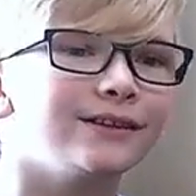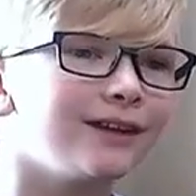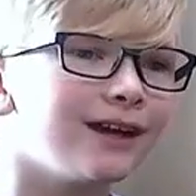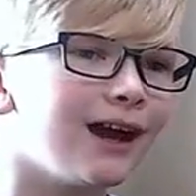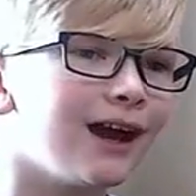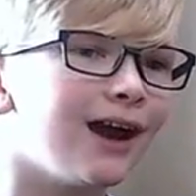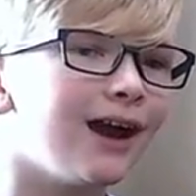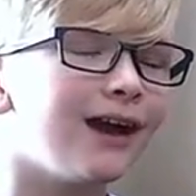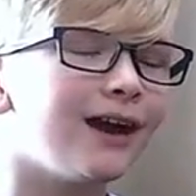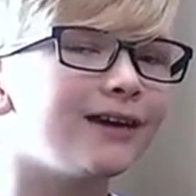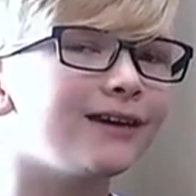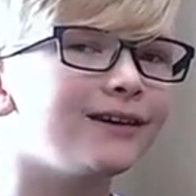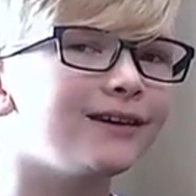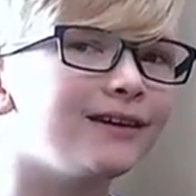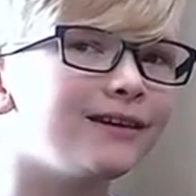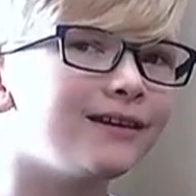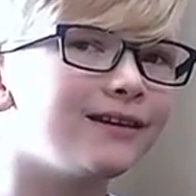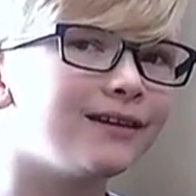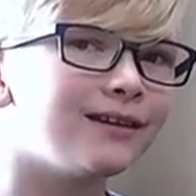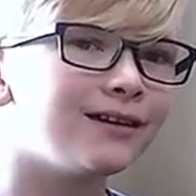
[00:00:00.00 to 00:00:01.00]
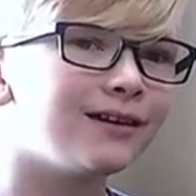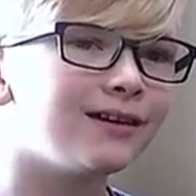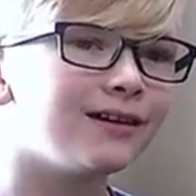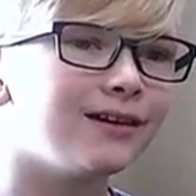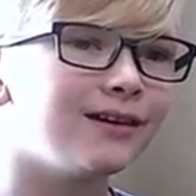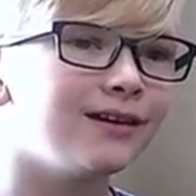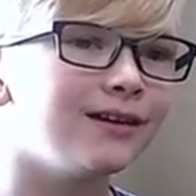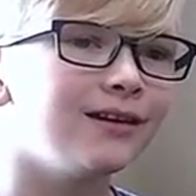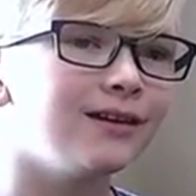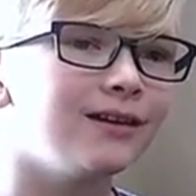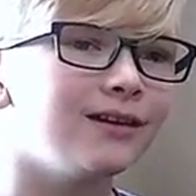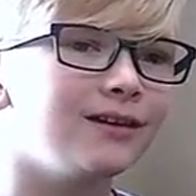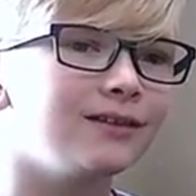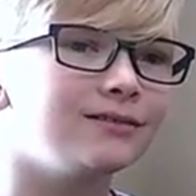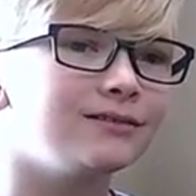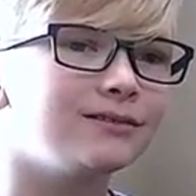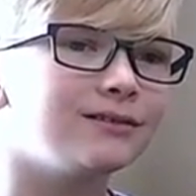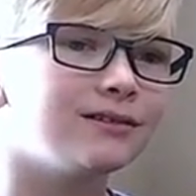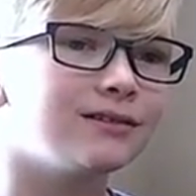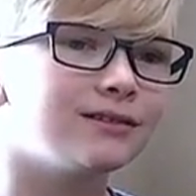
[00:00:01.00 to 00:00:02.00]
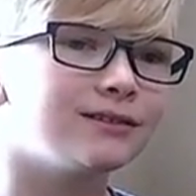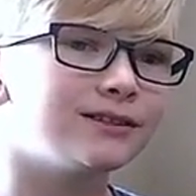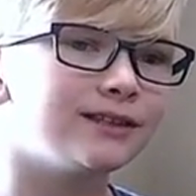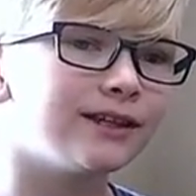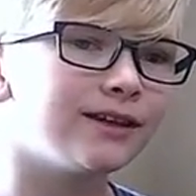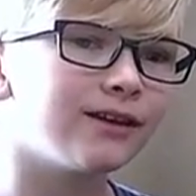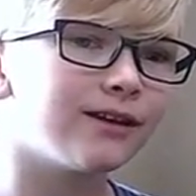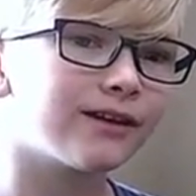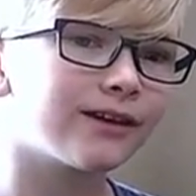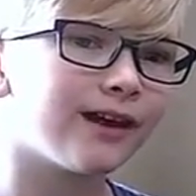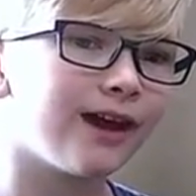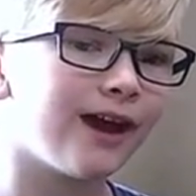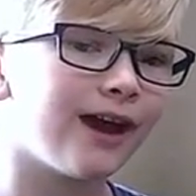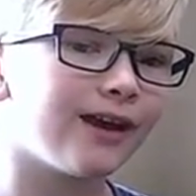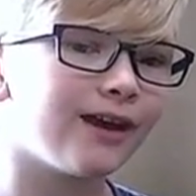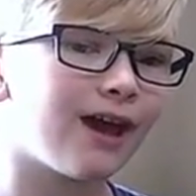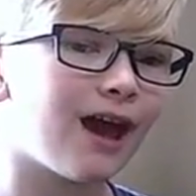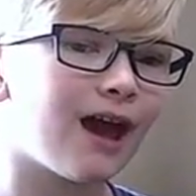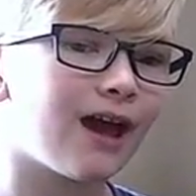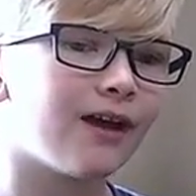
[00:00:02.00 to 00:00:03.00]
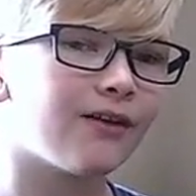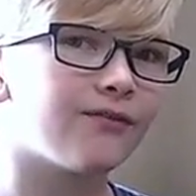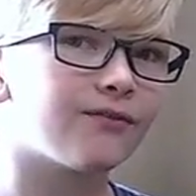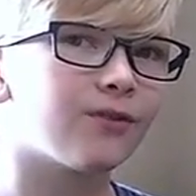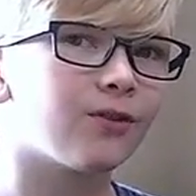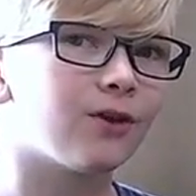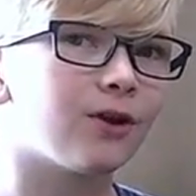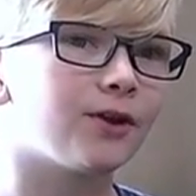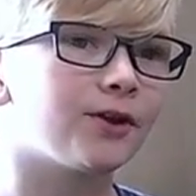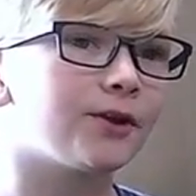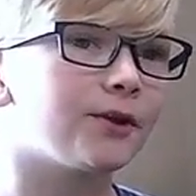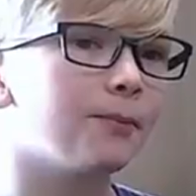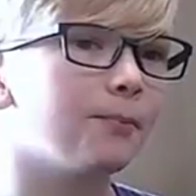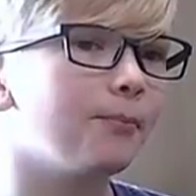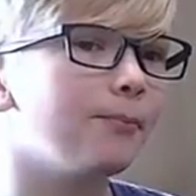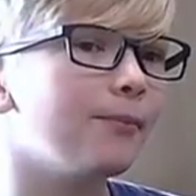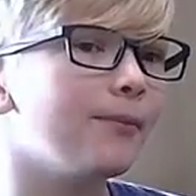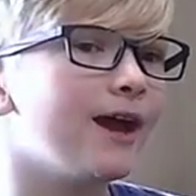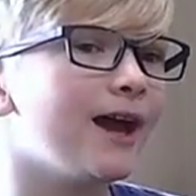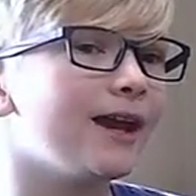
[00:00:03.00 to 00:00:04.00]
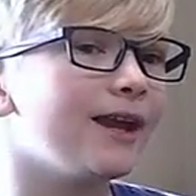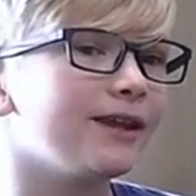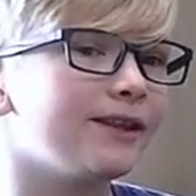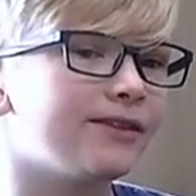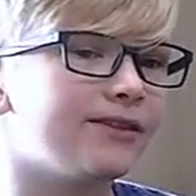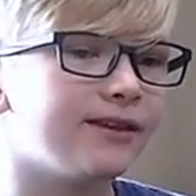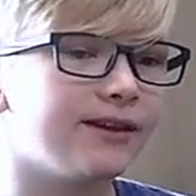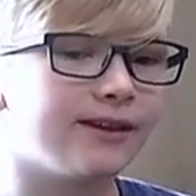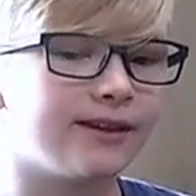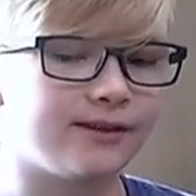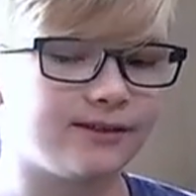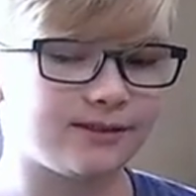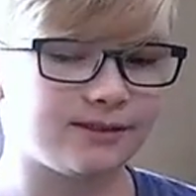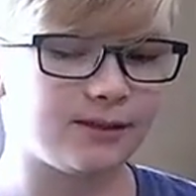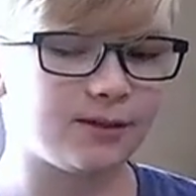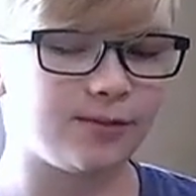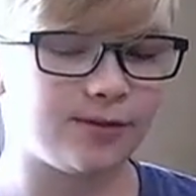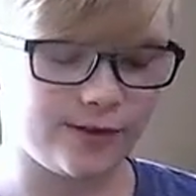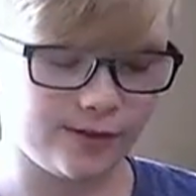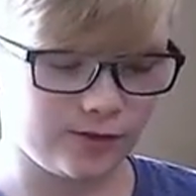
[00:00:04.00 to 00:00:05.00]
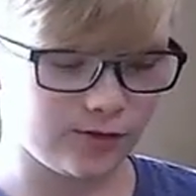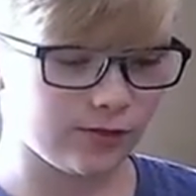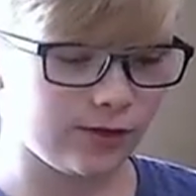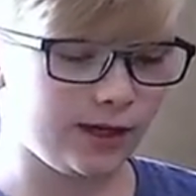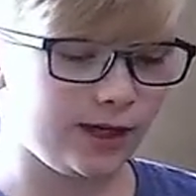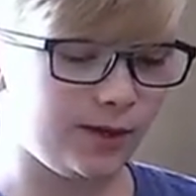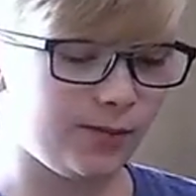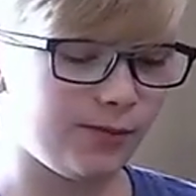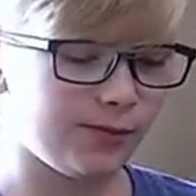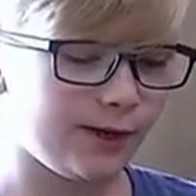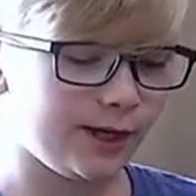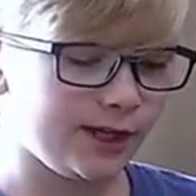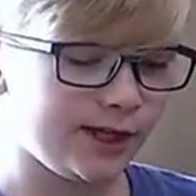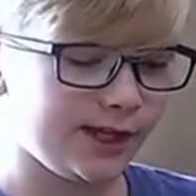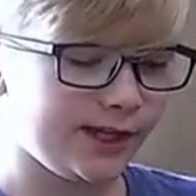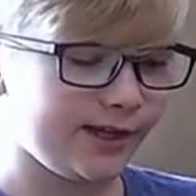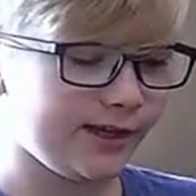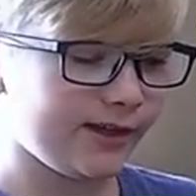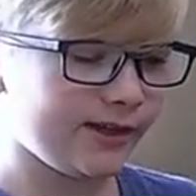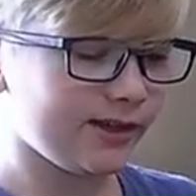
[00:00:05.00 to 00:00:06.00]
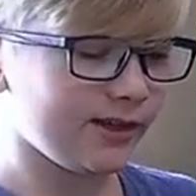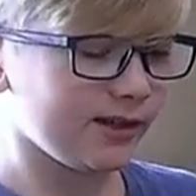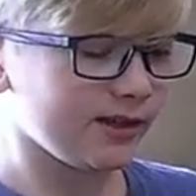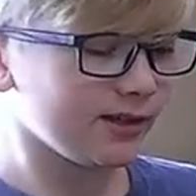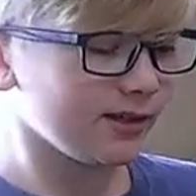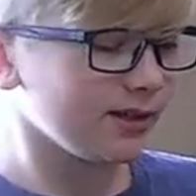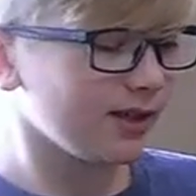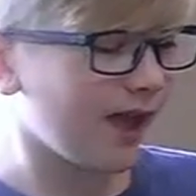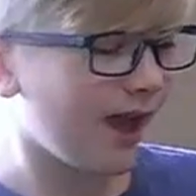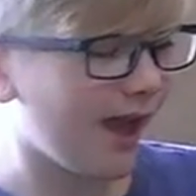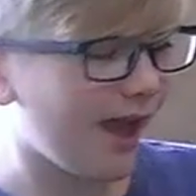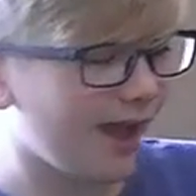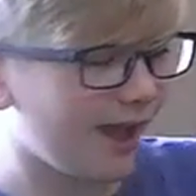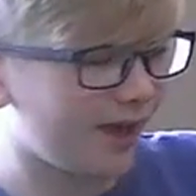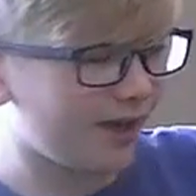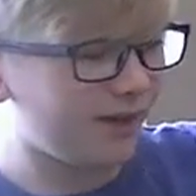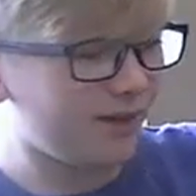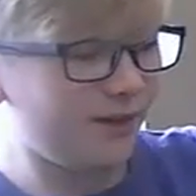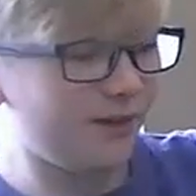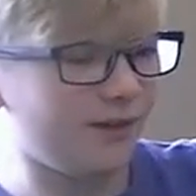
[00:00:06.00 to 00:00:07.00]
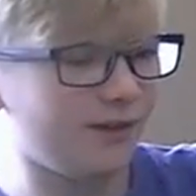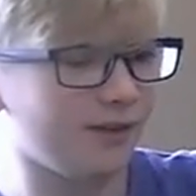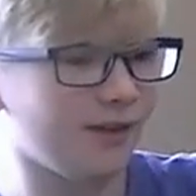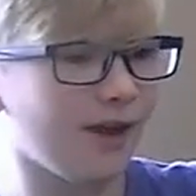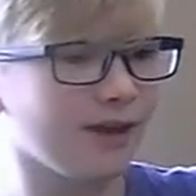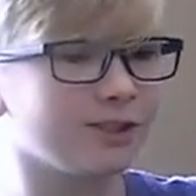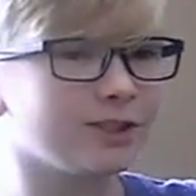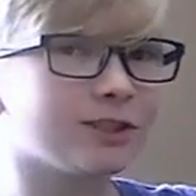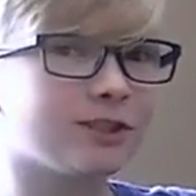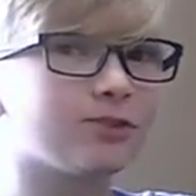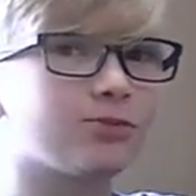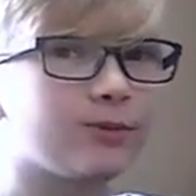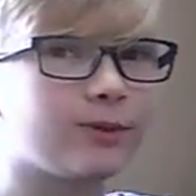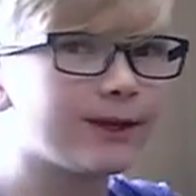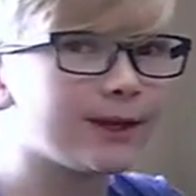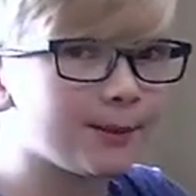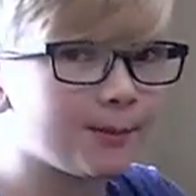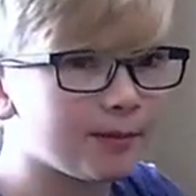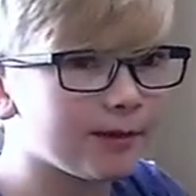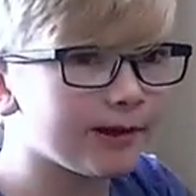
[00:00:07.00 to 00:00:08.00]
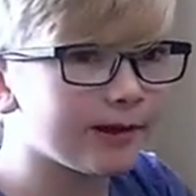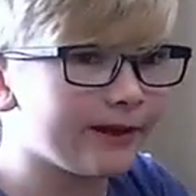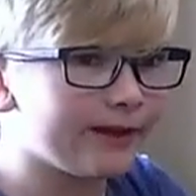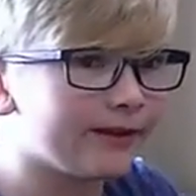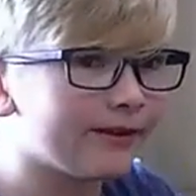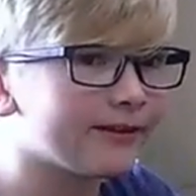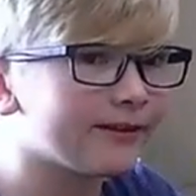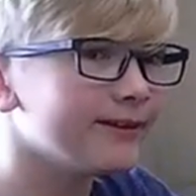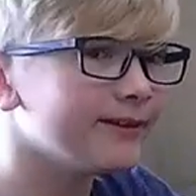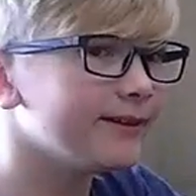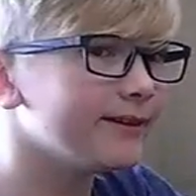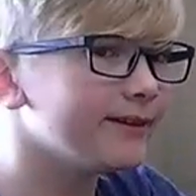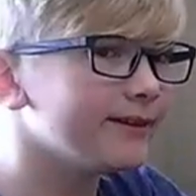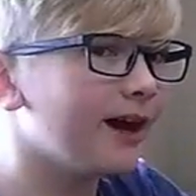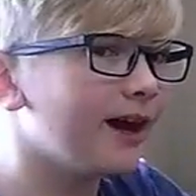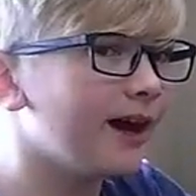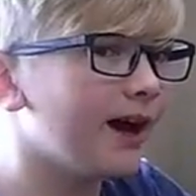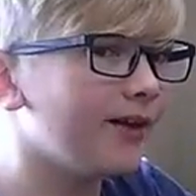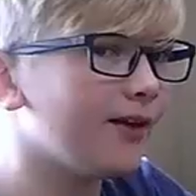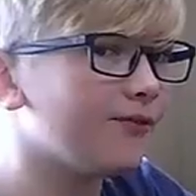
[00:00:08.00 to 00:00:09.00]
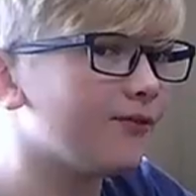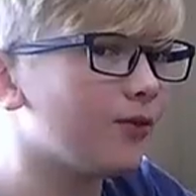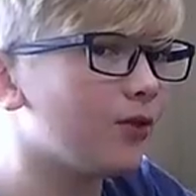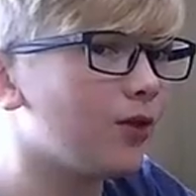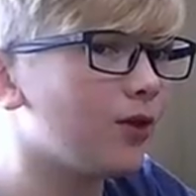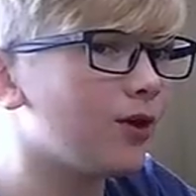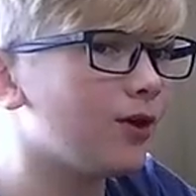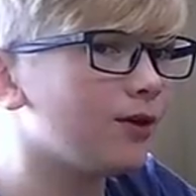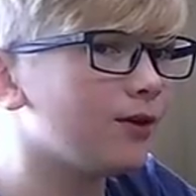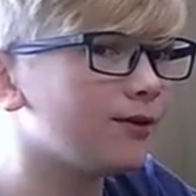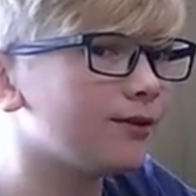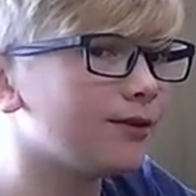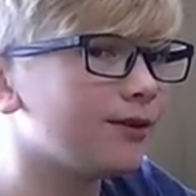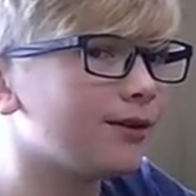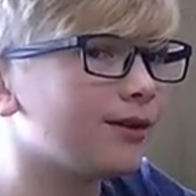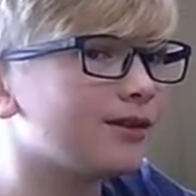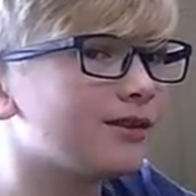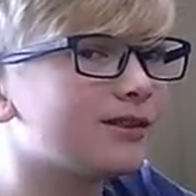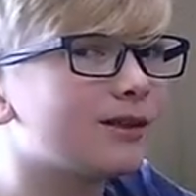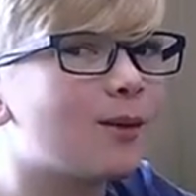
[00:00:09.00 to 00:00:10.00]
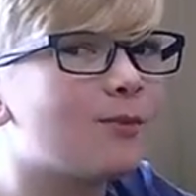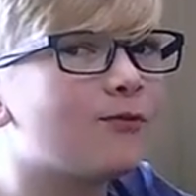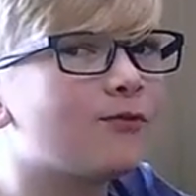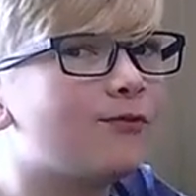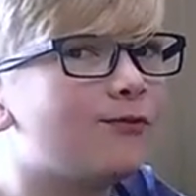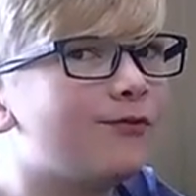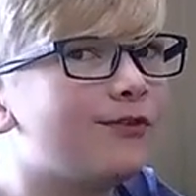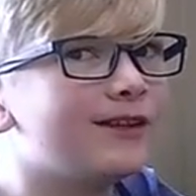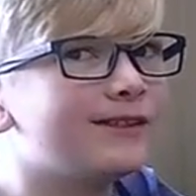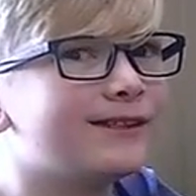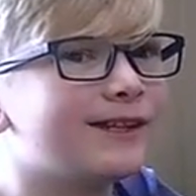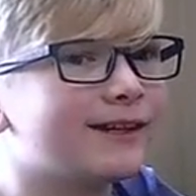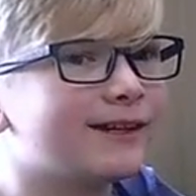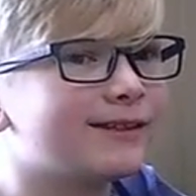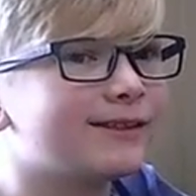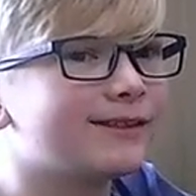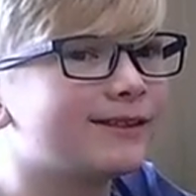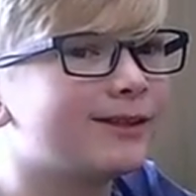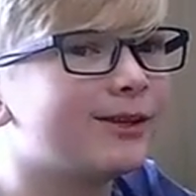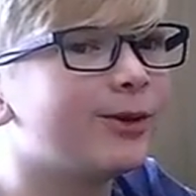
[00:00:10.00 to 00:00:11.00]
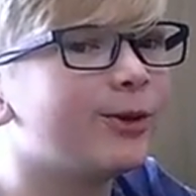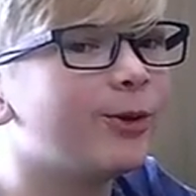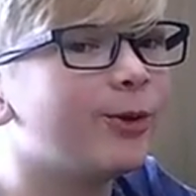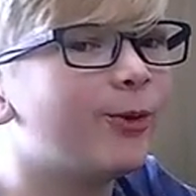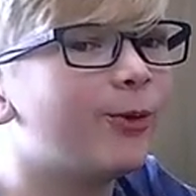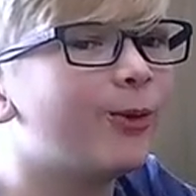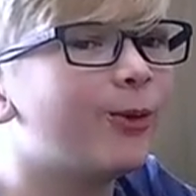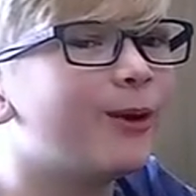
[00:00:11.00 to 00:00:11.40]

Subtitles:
On Tinkercad, I have learned many things about 3D printing. And not just 3D printing, I've learned some physics too.